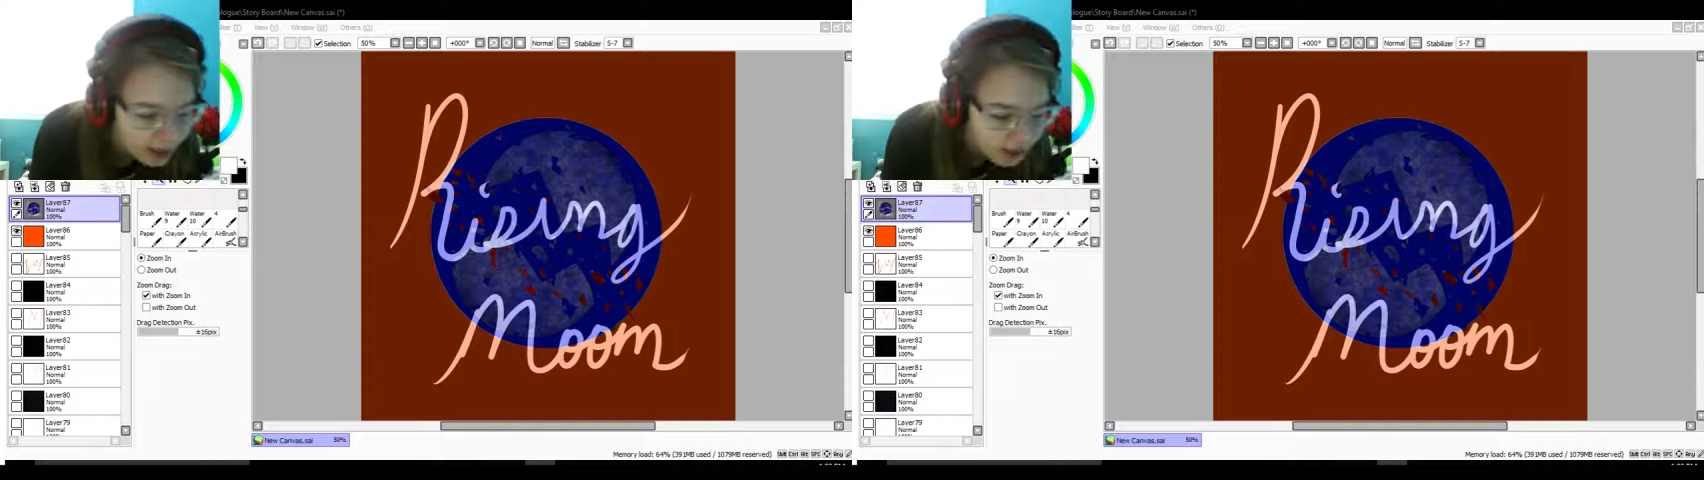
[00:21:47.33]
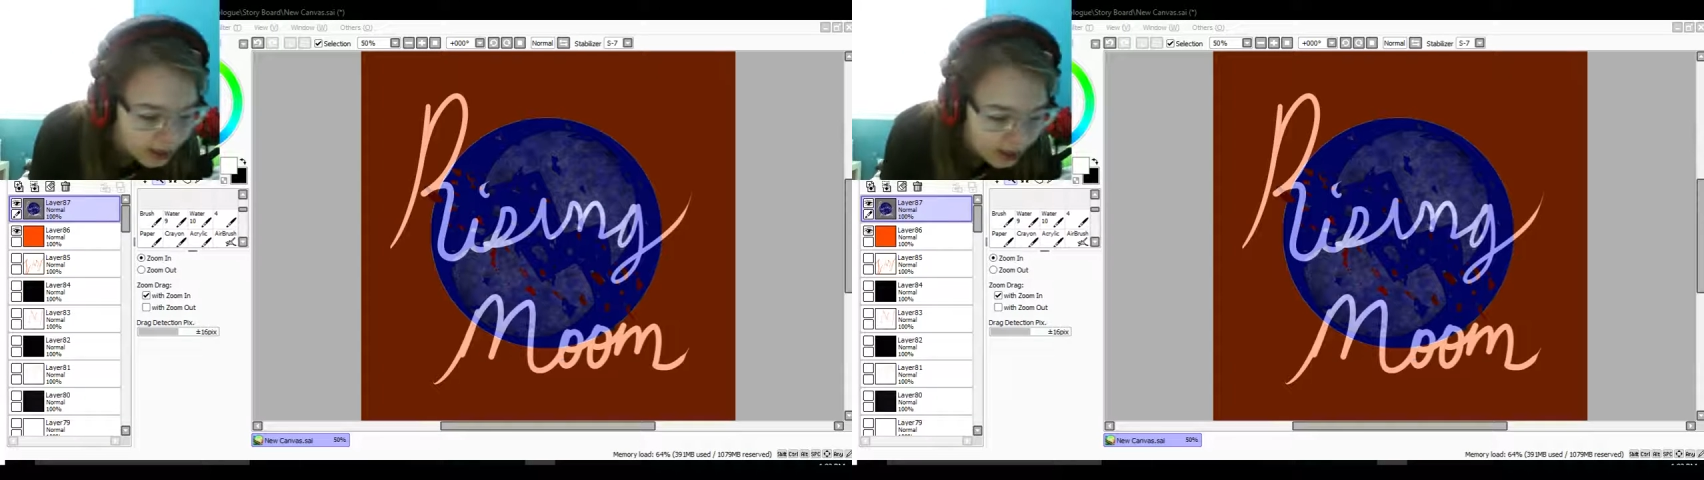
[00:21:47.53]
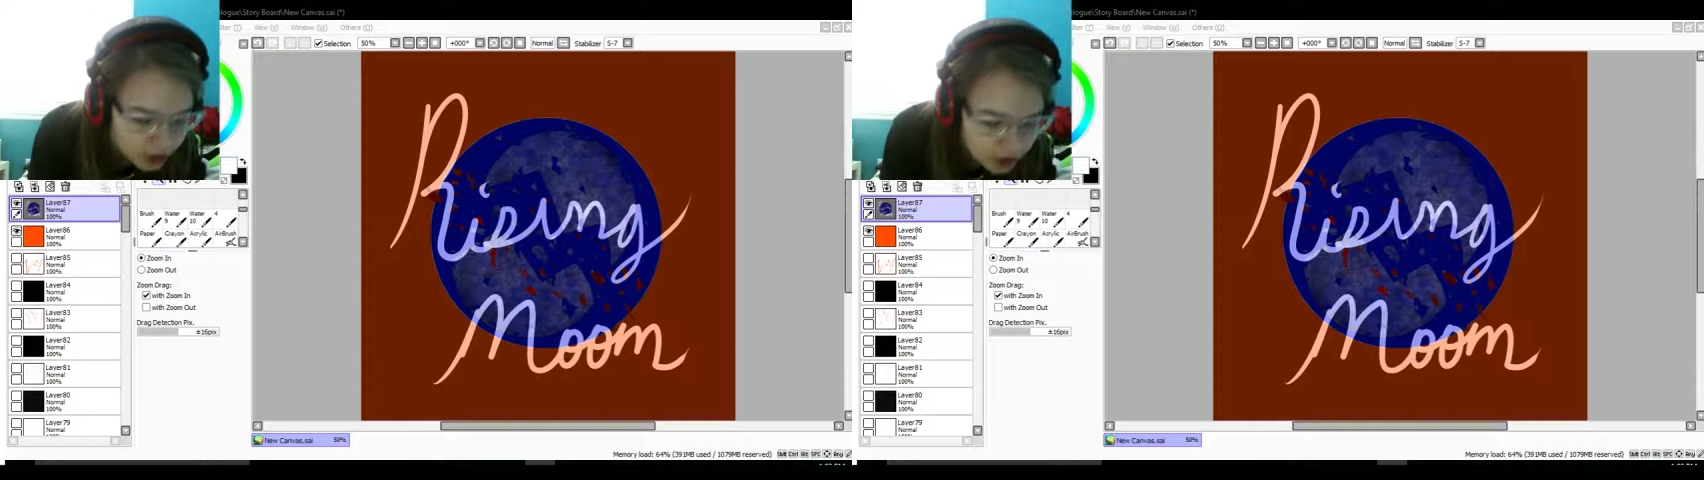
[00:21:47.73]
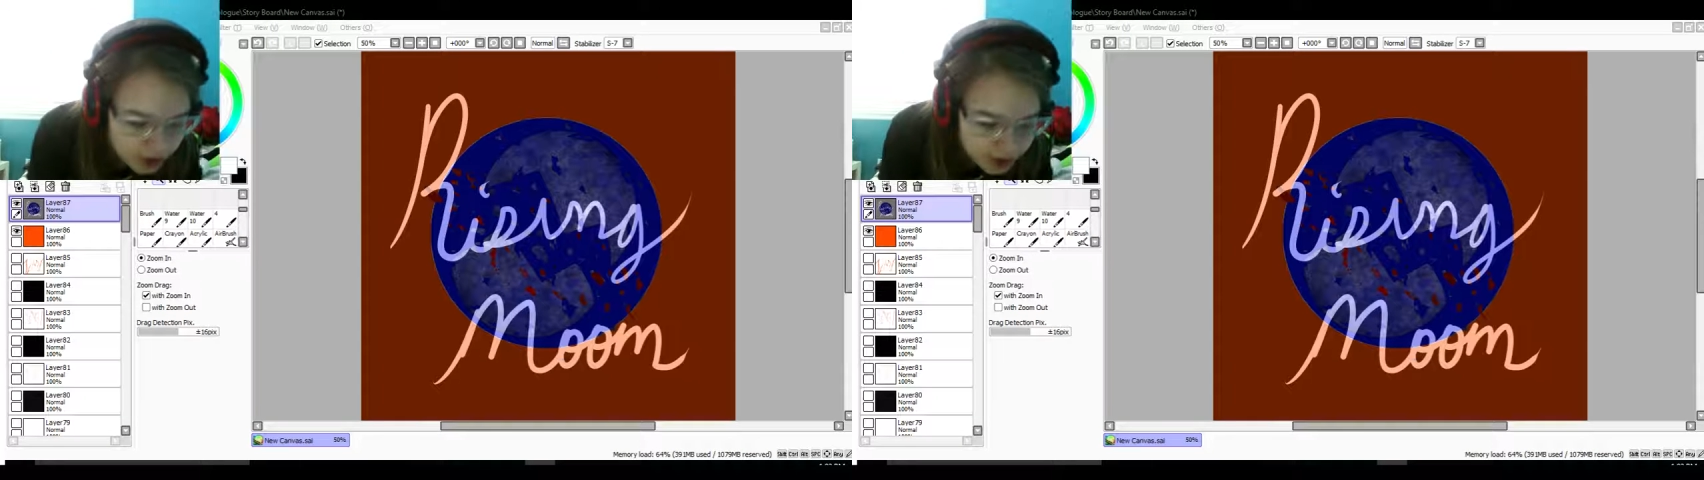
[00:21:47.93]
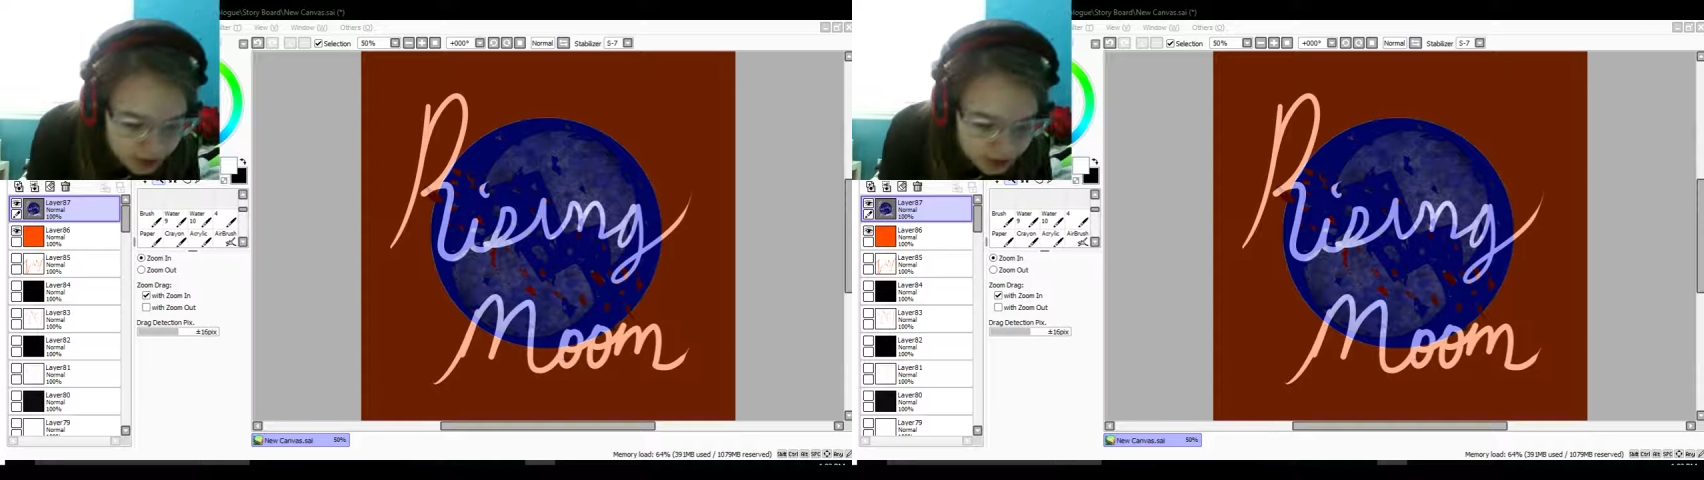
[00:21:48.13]
as she is
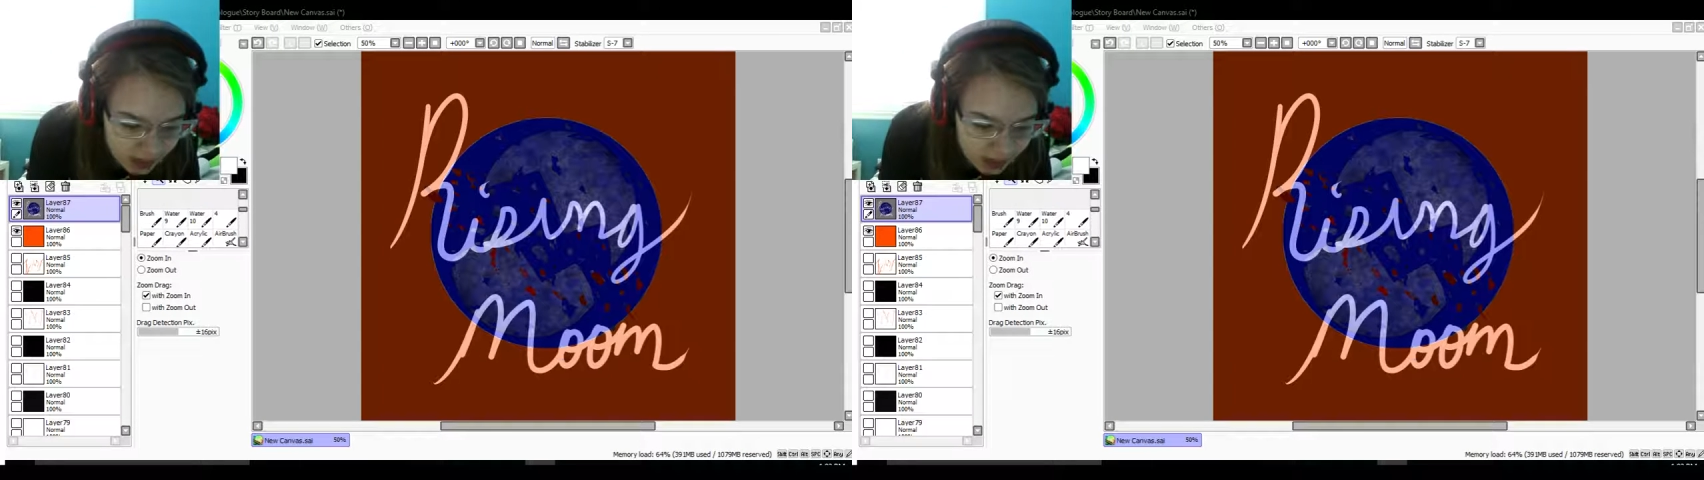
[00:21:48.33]
kicked out,